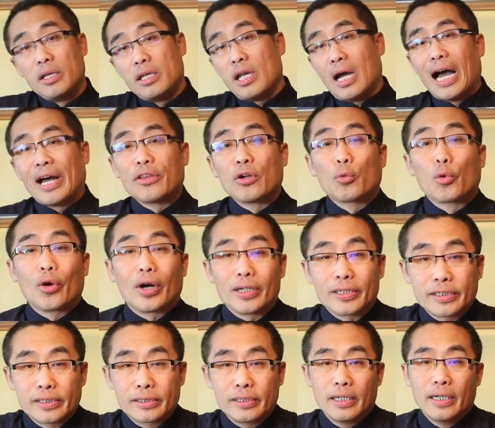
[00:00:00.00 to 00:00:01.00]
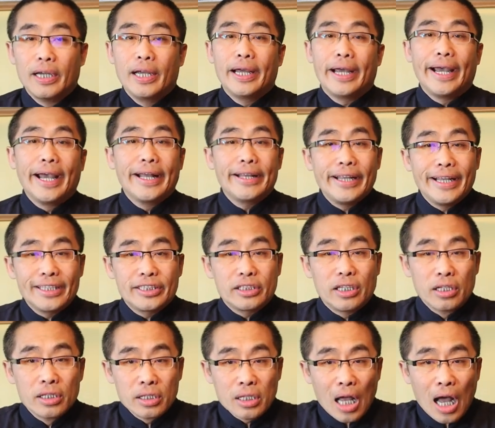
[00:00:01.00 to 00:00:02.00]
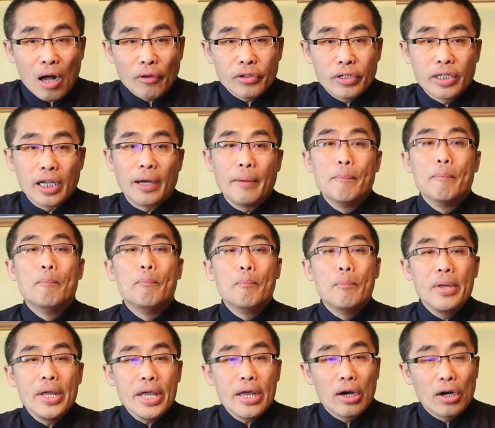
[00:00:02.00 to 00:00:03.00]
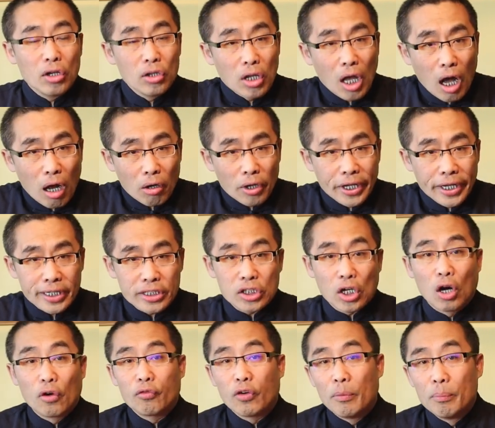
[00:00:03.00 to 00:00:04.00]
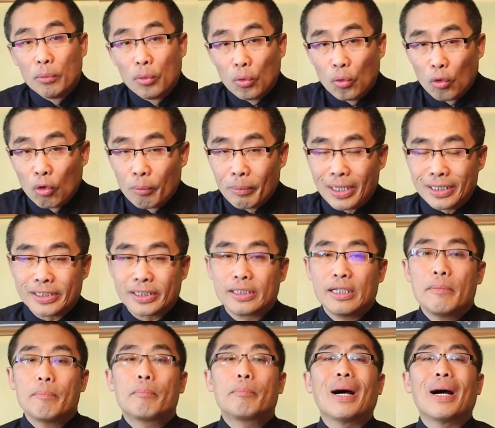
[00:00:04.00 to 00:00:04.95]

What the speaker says: In other words, it is not the mere knowledge of movements,